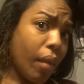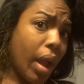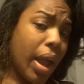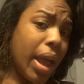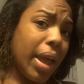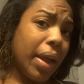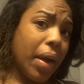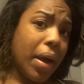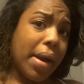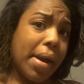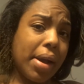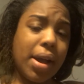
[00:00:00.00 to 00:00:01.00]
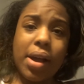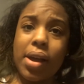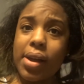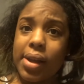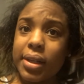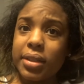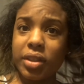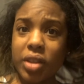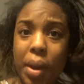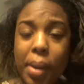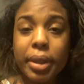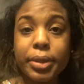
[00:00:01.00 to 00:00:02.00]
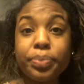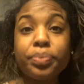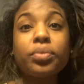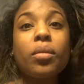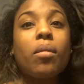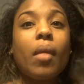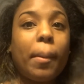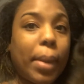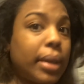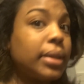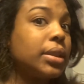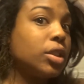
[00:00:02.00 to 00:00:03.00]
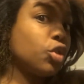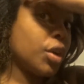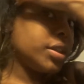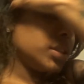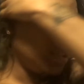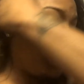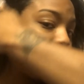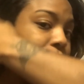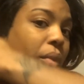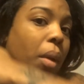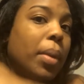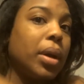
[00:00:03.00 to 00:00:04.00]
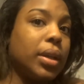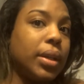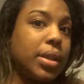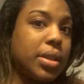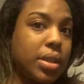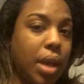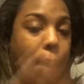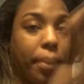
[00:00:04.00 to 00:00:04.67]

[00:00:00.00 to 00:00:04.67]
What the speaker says: Hey guys, my hair looks crazy because